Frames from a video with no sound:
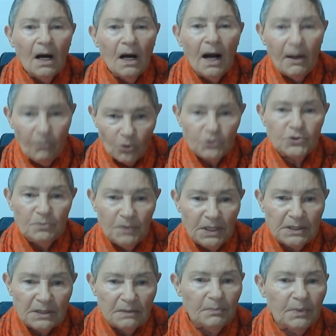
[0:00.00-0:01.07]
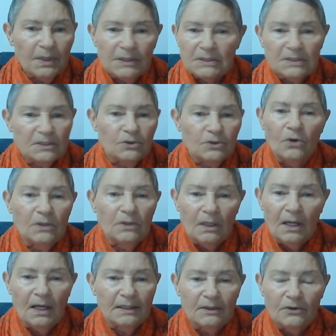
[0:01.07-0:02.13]
I want to meet him, but it's not
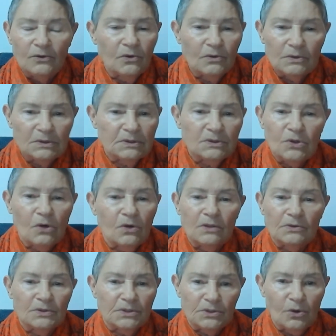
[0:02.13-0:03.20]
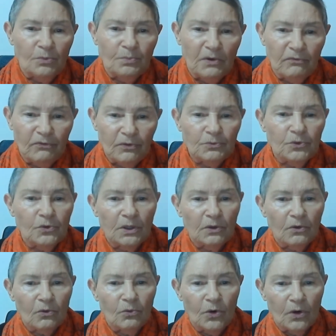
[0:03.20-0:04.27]
like, you know, this is not going to stop me from doing
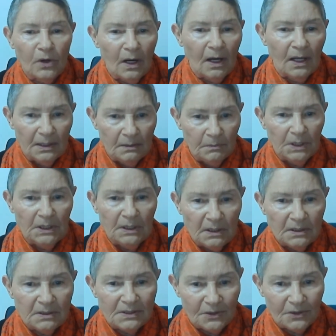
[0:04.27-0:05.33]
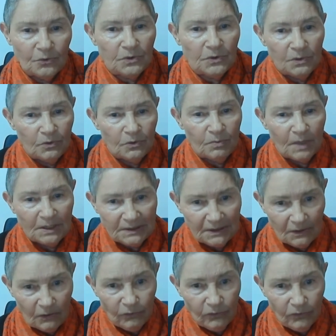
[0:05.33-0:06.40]
the work. I am in integrity with
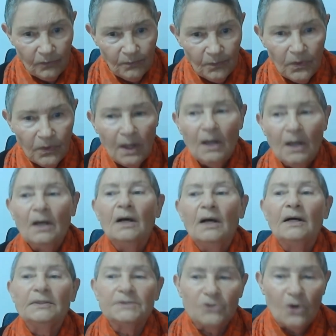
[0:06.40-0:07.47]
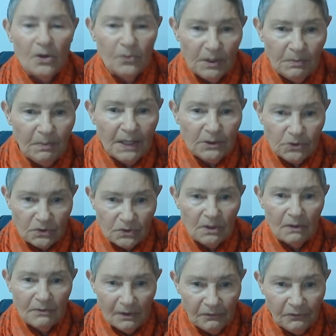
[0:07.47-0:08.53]
myself. And so I went back to
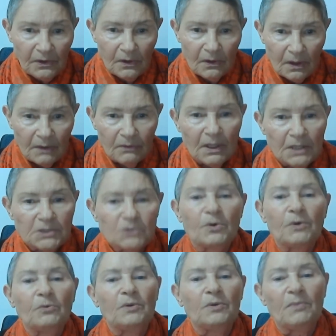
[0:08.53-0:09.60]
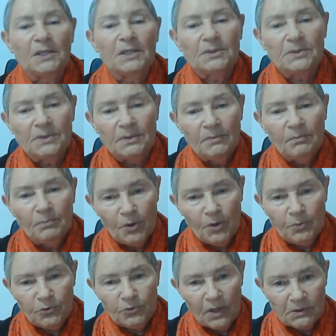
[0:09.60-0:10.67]
South Africa, and that's where we met
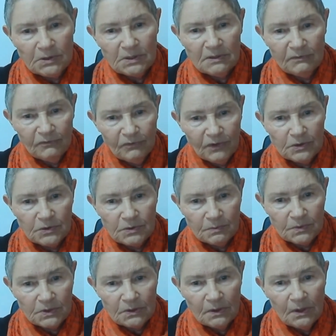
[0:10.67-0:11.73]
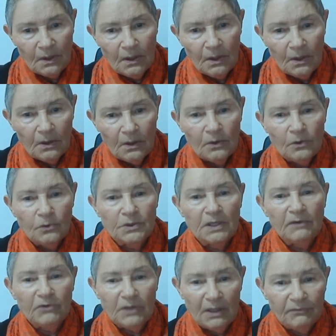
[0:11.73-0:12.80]
perpetrators and victims who'd
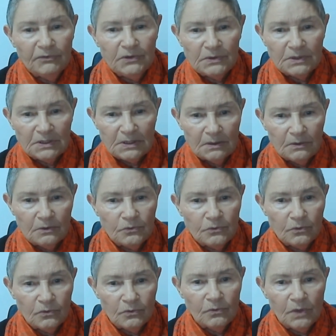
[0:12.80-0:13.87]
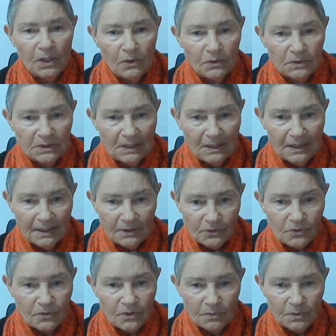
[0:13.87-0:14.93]
given evidence in the Truth and
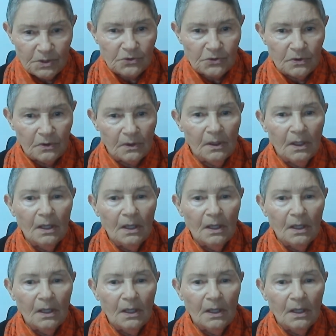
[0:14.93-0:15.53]
Reconciliation Commission.